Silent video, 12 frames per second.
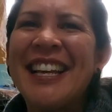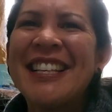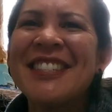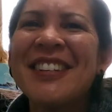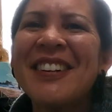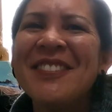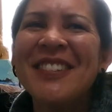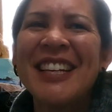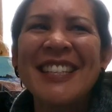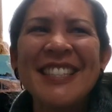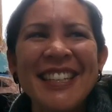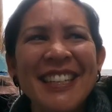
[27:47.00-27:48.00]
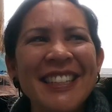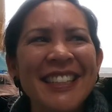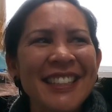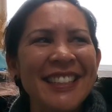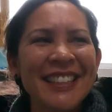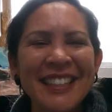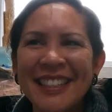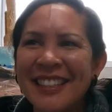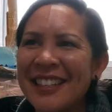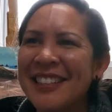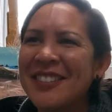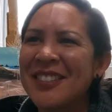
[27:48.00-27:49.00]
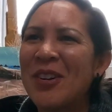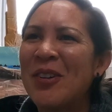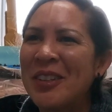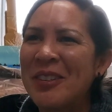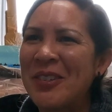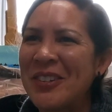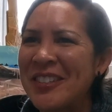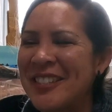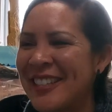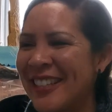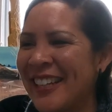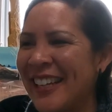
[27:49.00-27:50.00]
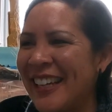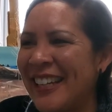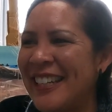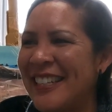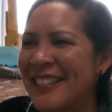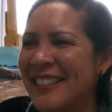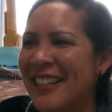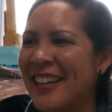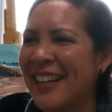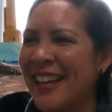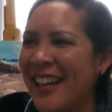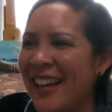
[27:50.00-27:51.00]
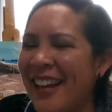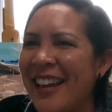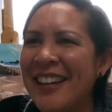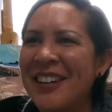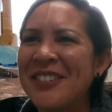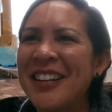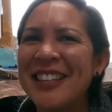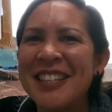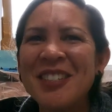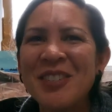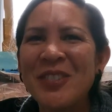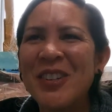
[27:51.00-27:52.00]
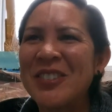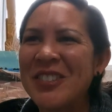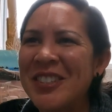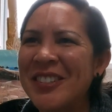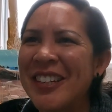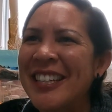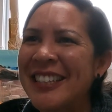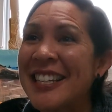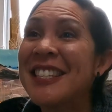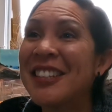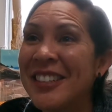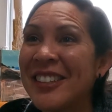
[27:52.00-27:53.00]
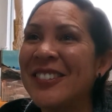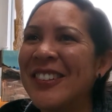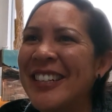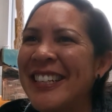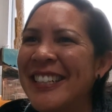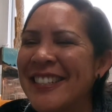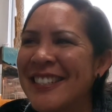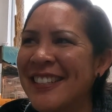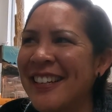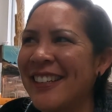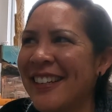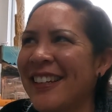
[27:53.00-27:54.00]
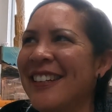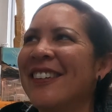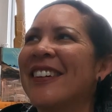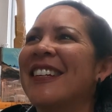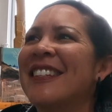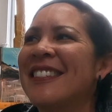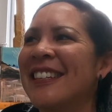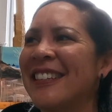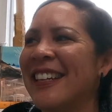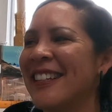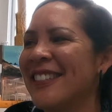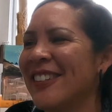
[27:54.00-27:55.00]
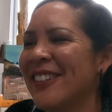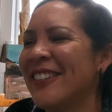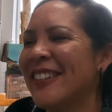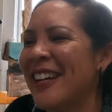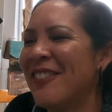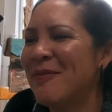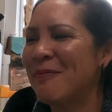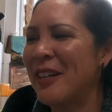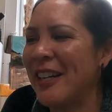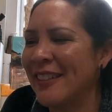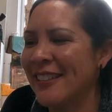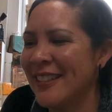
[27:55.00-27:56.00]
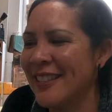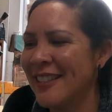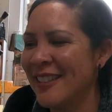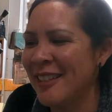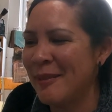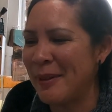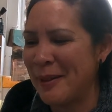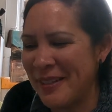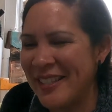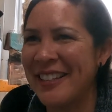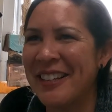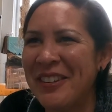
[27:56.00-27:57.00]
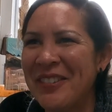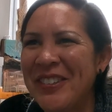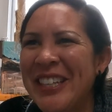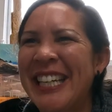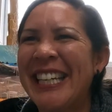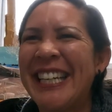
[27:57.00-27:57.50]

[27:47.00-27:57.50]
And so I'm like singing it, like, I think it was Holy Wars. And he's like, hey, all right, that's your vocal strength. That's a good one. I was like, yeah, I know I can sing that tone. I've practiced by myself.